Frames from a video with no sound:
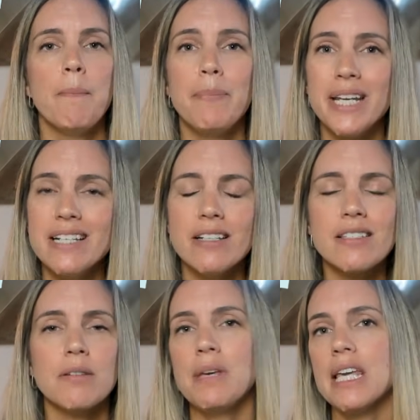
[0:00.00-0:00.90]
but it
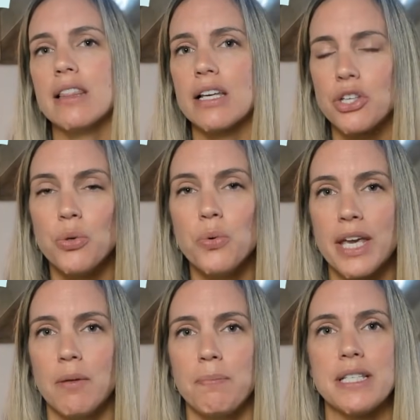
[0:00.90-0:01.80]
doesn't mean that you
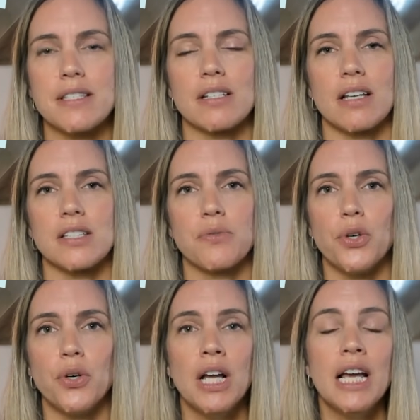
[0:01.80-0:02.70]
can't be
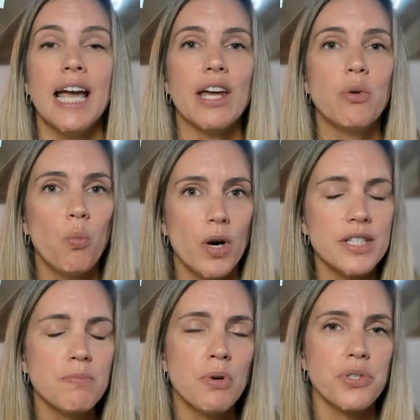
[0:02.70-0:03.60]
successful. And
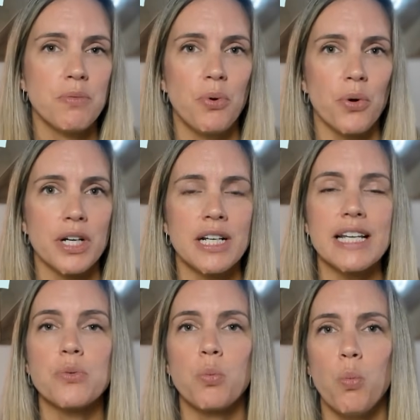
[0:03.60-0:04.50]
what's most important
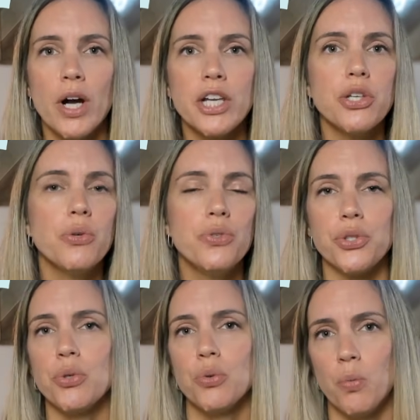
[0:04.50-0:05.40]
is what you
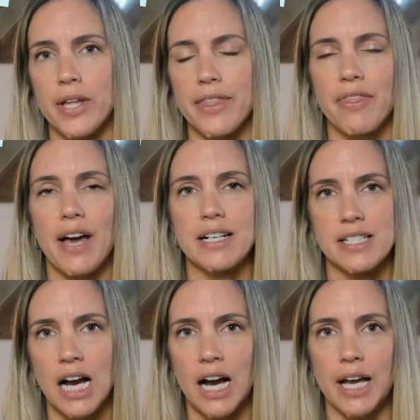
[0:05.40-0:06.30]
do with that
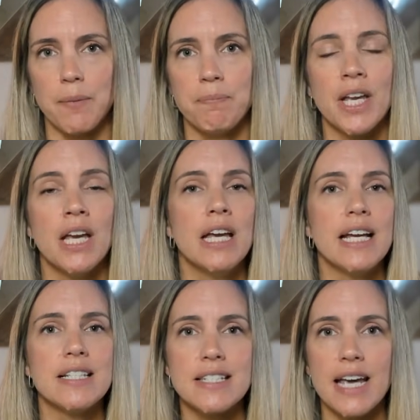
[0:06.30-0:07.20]
time.
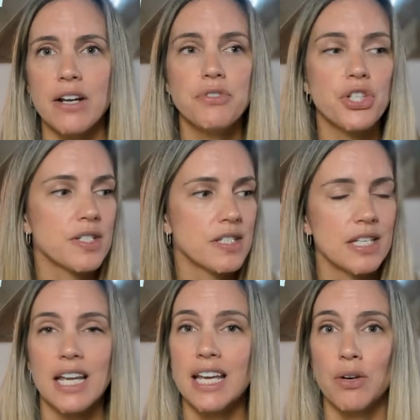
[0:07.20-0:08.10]
Instead of just
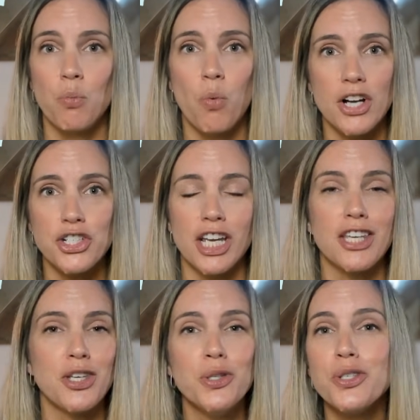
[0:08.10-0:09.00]
sitting and
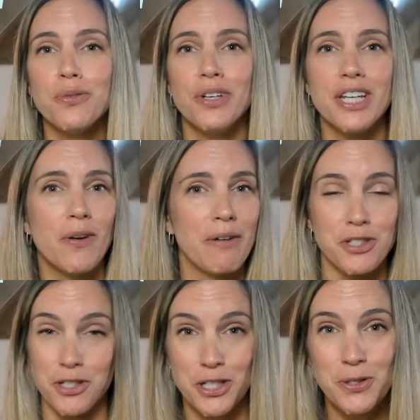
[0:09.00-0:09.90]
watching YouTube video
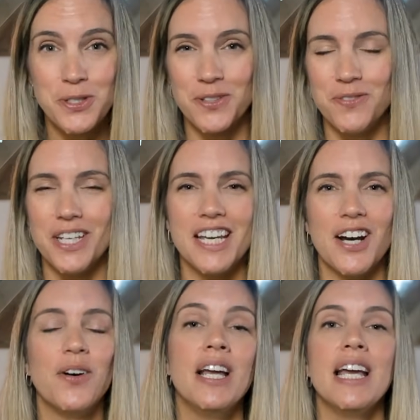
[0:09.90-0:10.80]
after YouTube video,